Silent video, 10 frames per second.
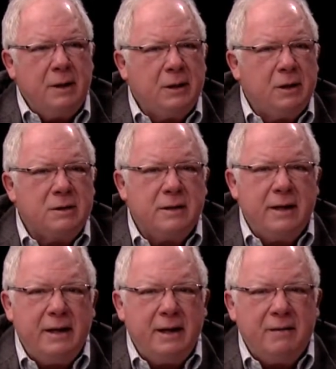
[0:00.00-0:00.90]
Because
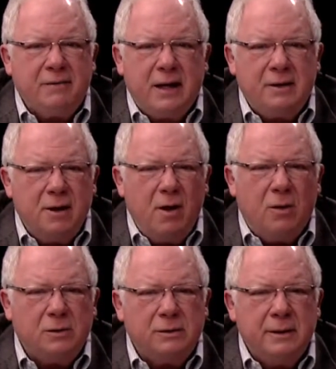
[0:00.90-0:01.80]
if they
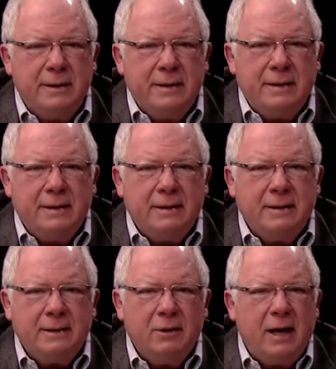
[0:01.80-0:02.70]
don't,
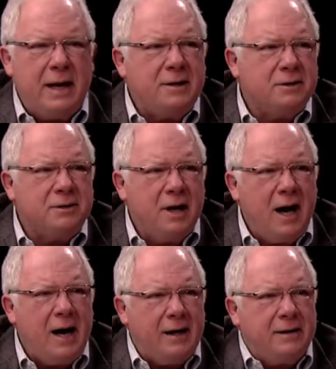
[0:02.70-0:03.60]
your hands are
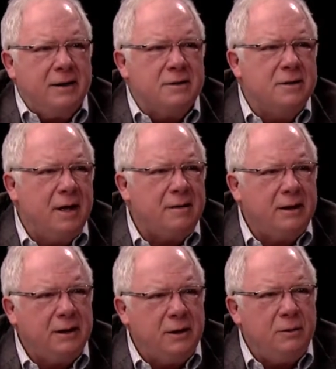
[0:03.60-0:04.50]
tied. There's
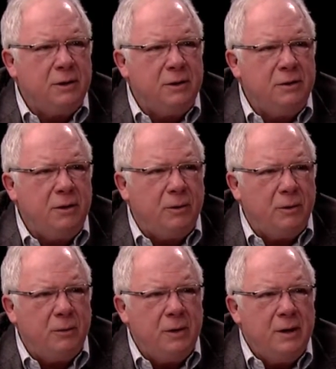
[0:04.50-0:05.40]
nothing that you can
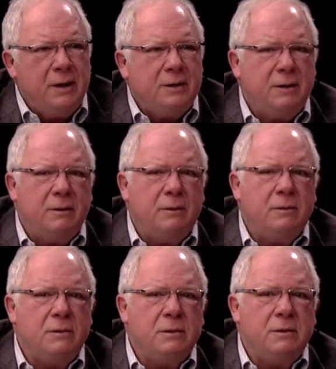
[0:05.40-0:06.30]
do
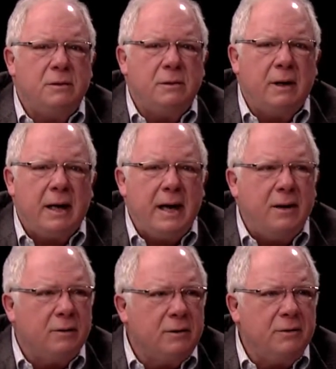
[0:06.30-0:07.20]
to
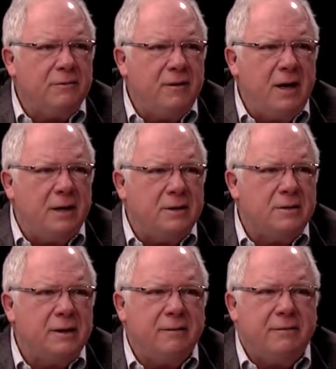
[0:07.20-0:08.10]
handle your
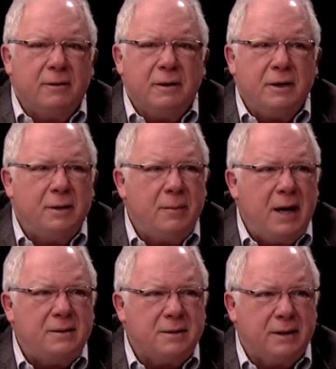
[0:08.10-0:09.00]
funds if you're
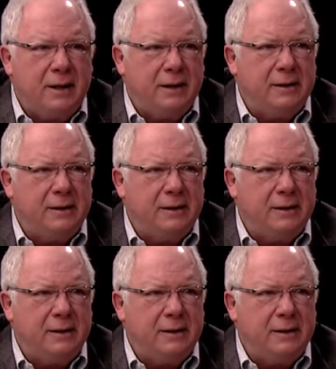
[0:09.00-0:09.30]
incapacitated.